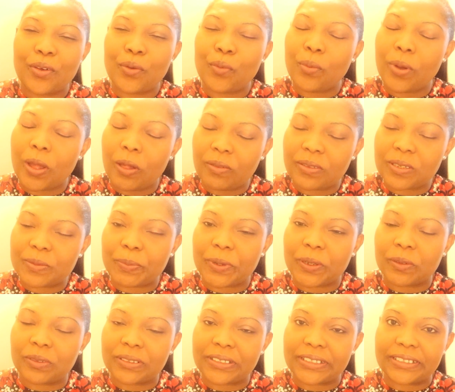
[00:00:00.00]
wealth
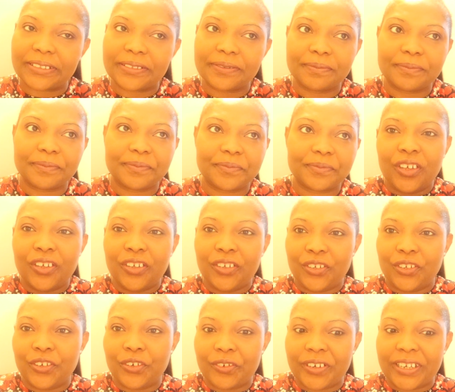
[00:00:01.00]
building.
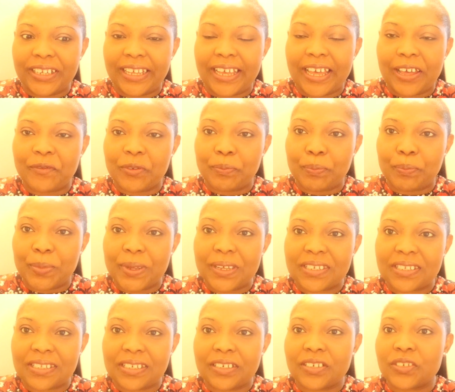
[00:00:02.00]
You already have a
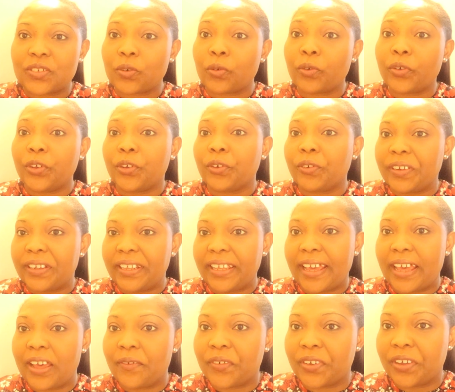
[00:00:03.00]
business or you already
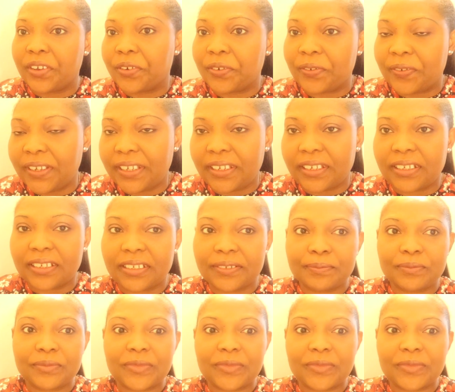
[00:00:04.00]
have a career